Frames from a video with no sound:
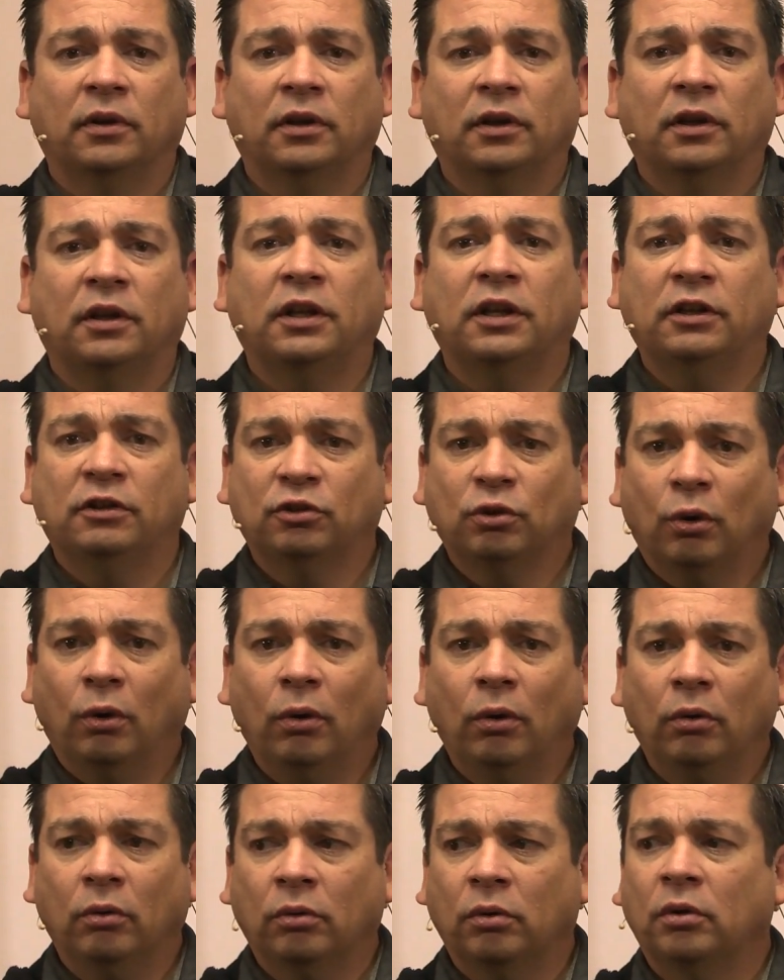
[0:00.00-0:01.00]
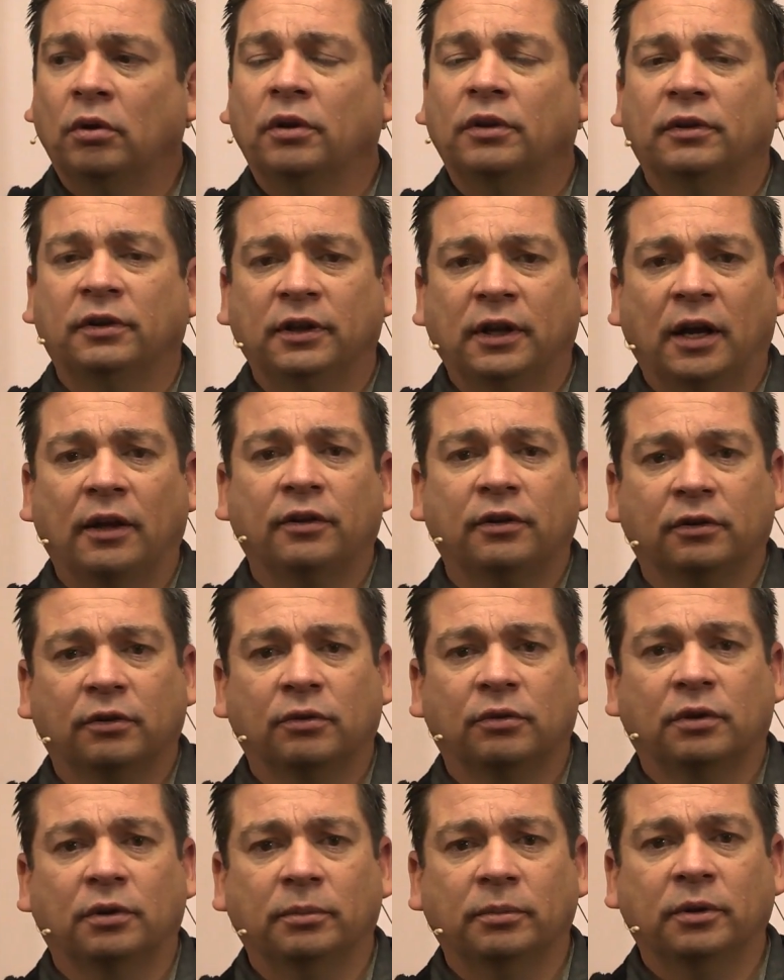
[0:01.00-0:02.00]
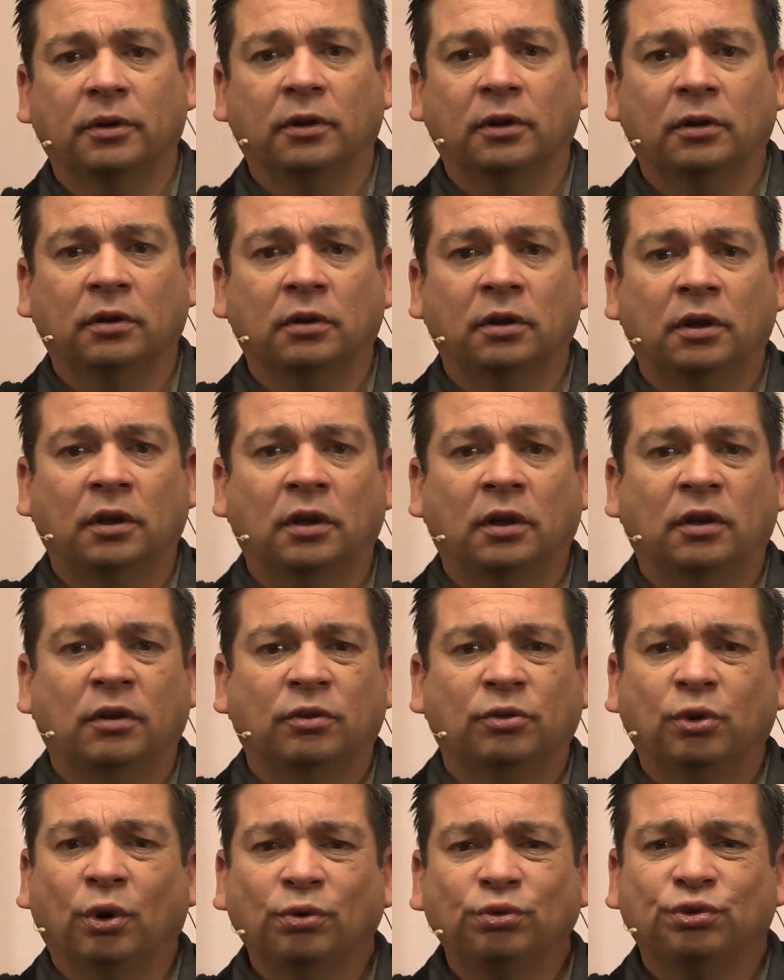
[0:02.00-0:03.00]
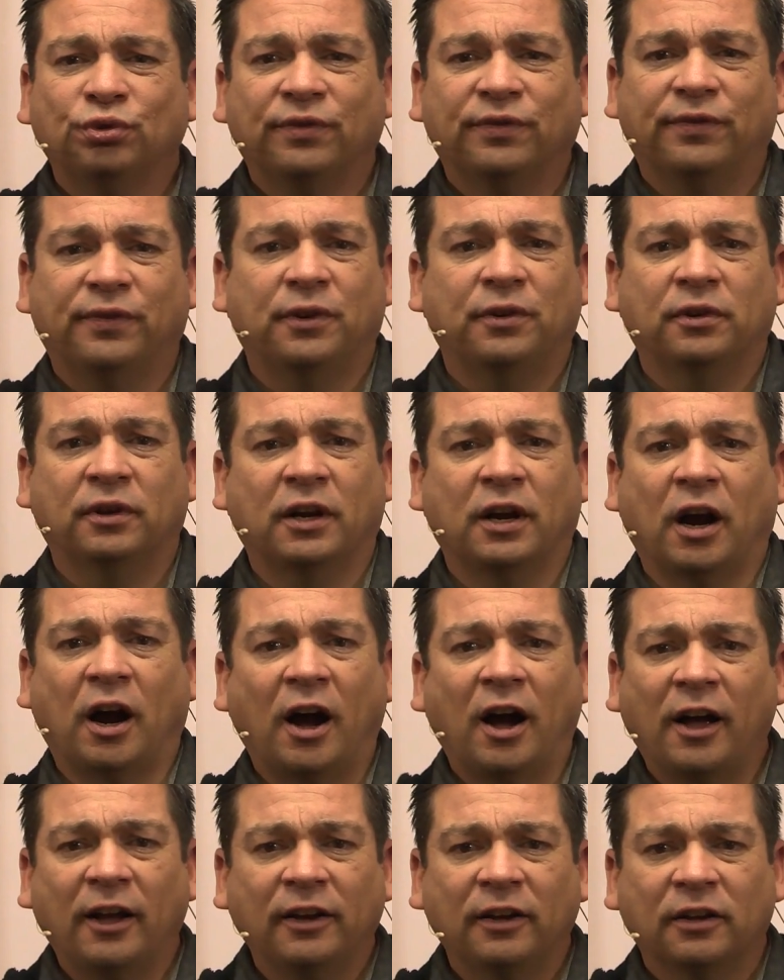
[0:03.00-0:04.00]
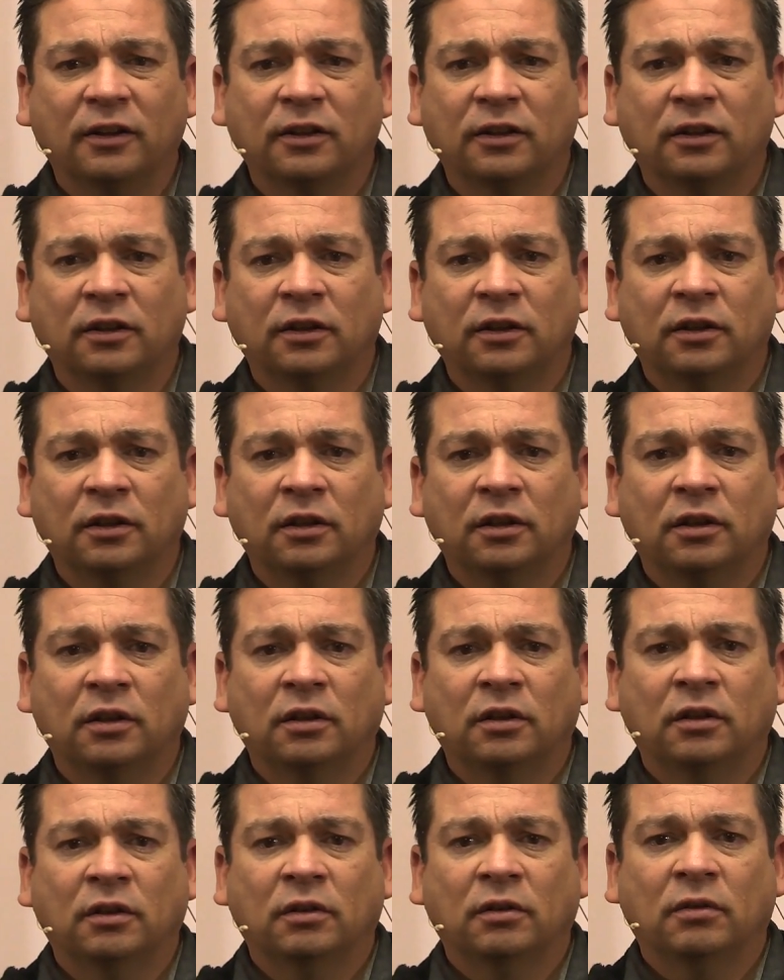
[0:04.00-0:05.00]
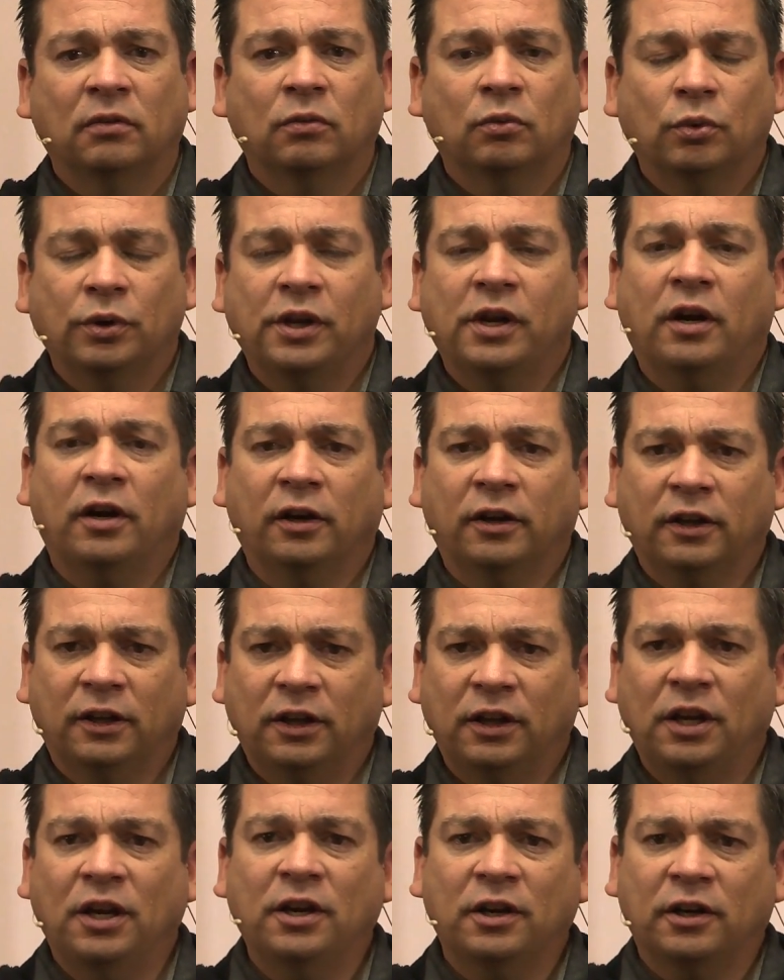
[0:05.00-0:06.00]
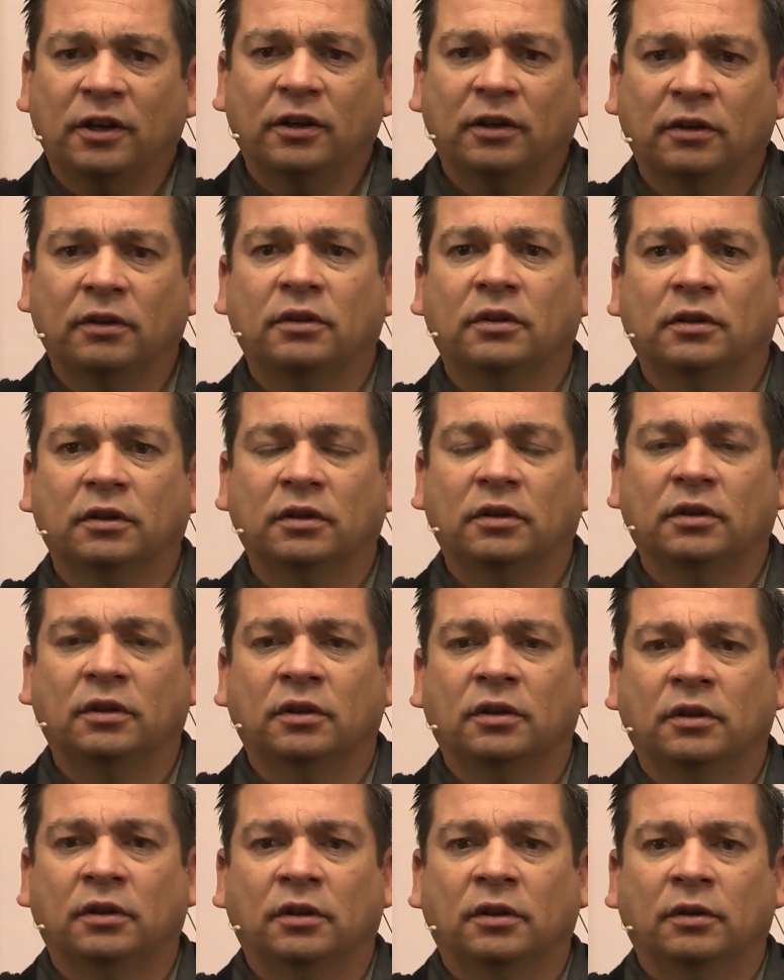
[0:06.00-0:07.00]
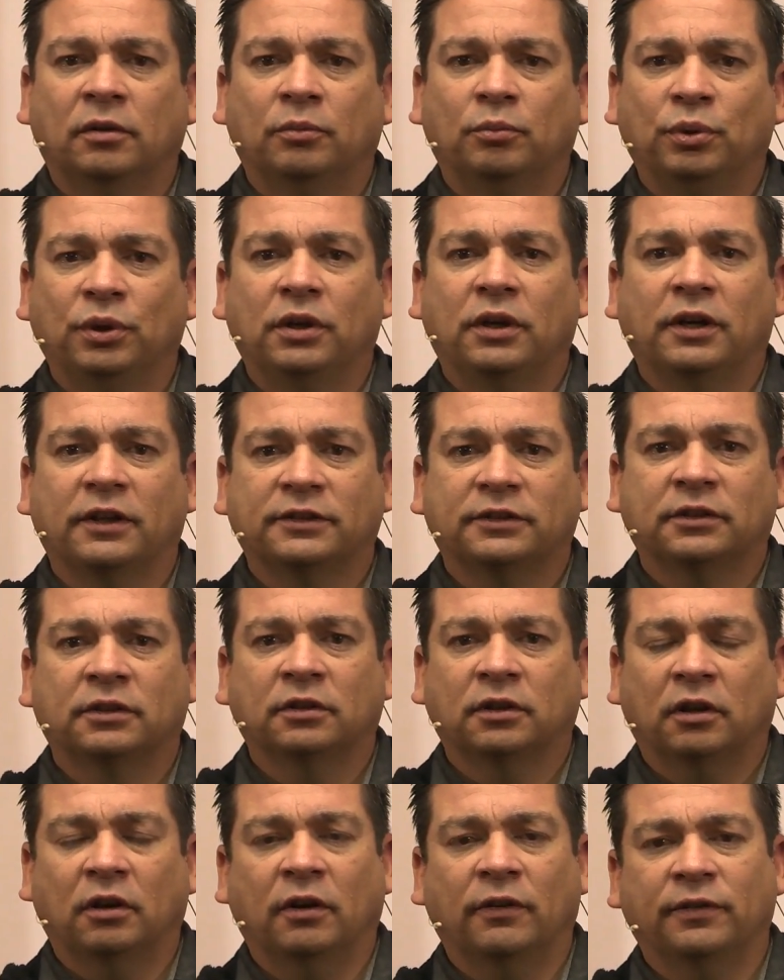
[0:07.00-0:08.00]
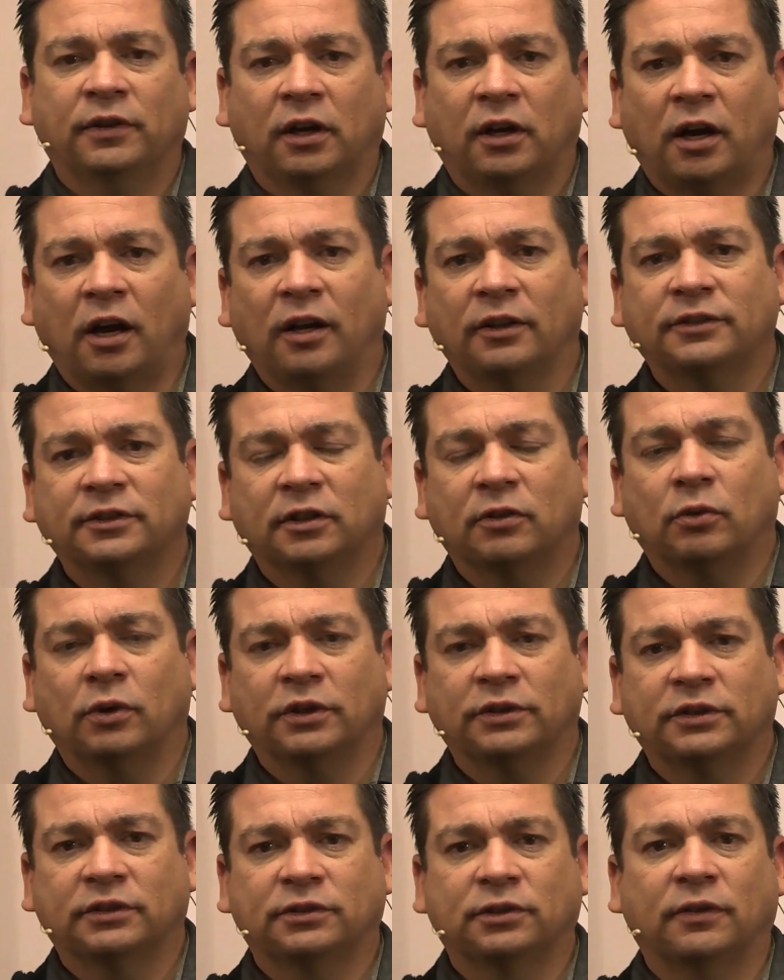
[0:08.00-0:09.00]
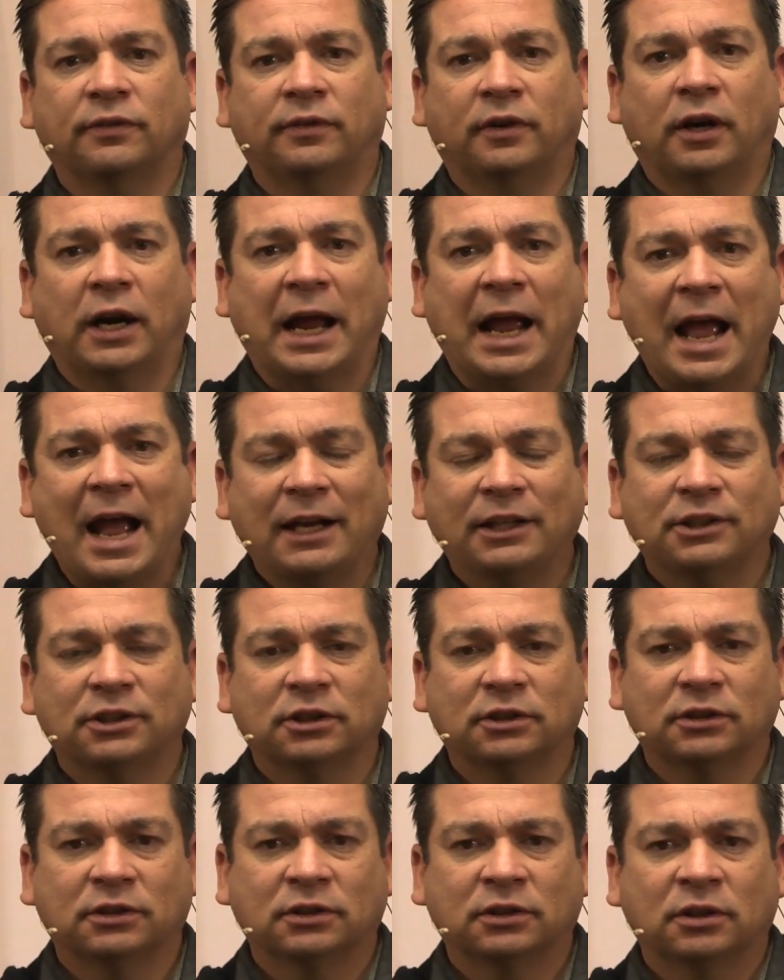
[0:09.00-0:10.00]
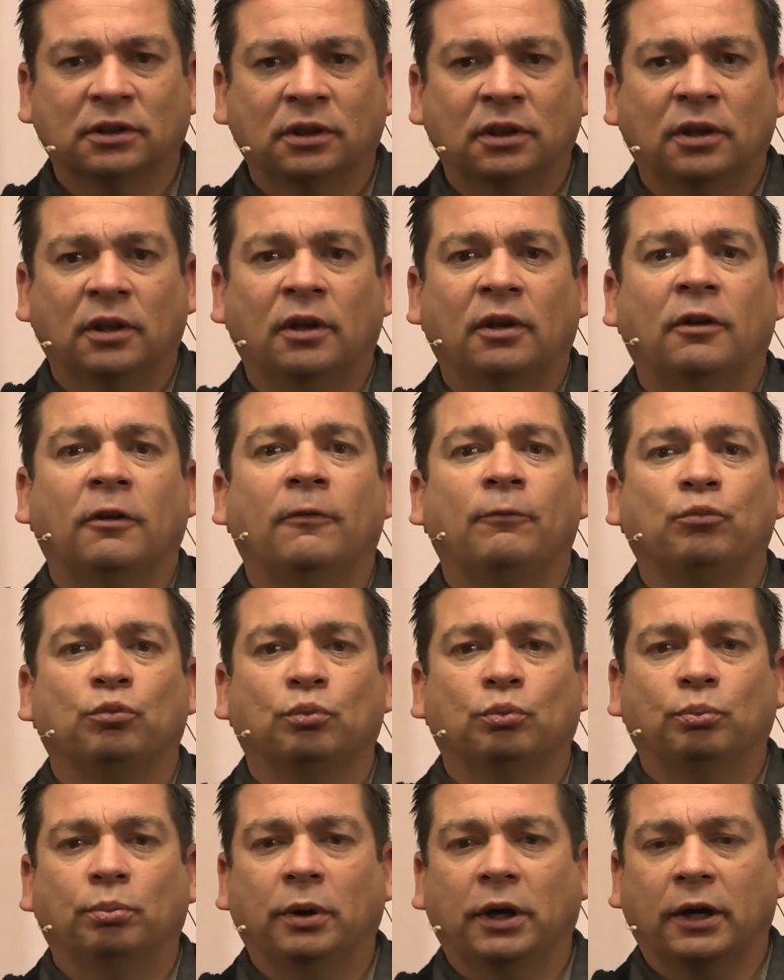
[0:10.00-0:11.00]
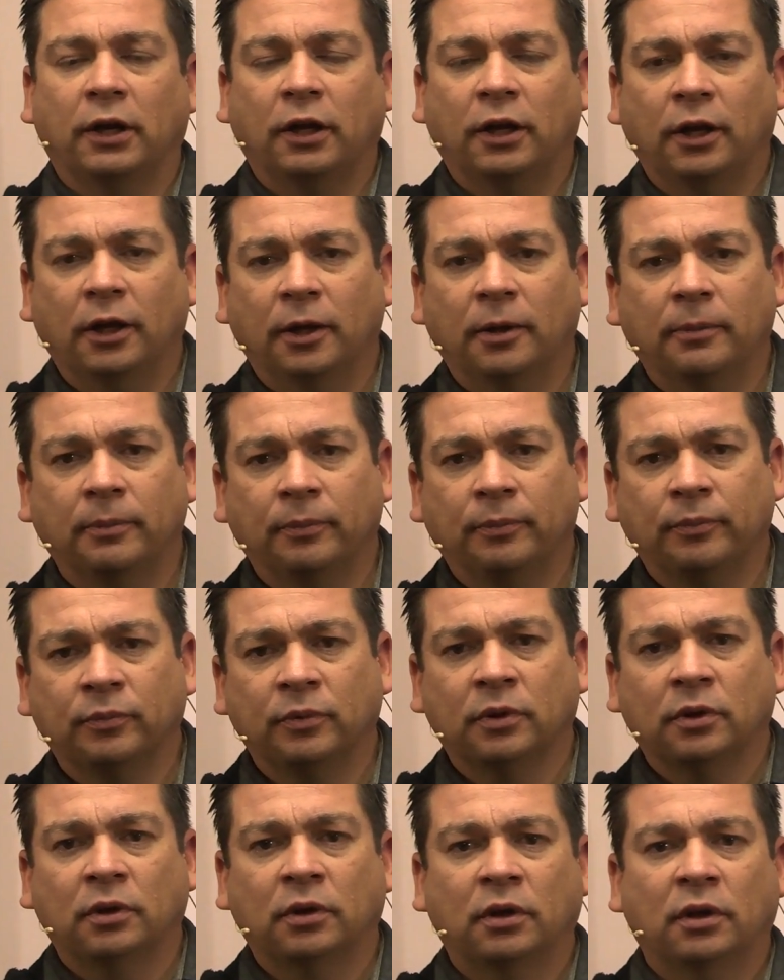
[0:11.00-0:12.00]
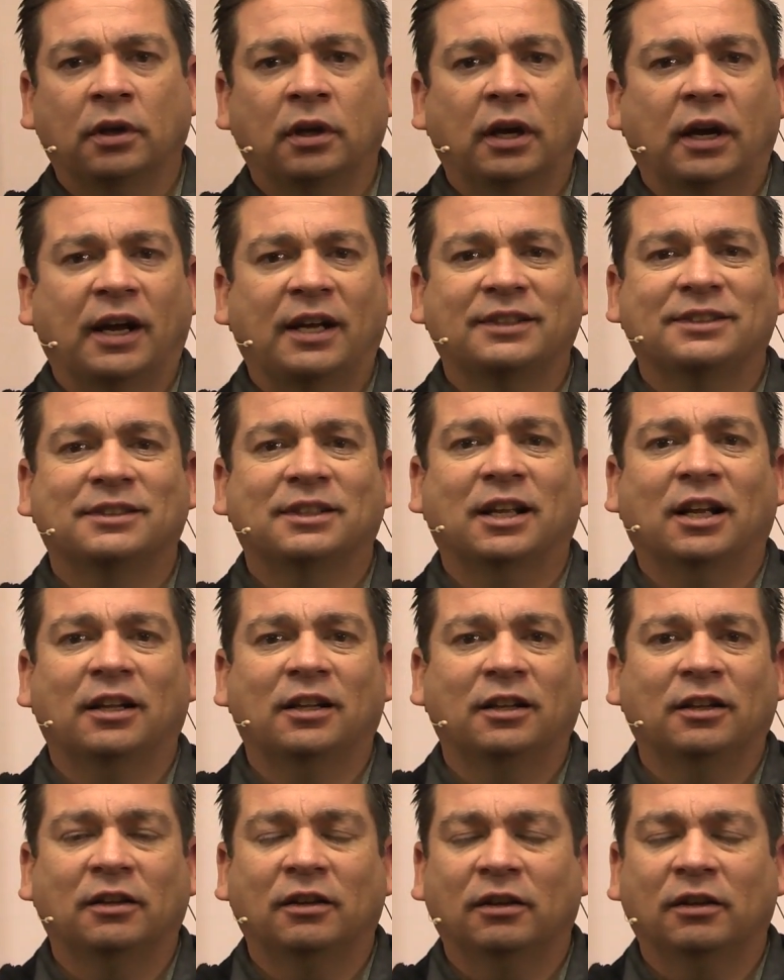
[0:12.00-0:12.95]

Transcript: He told the other criminal, "Don't you fear God? We are here because of the consequences of our actions, but him has that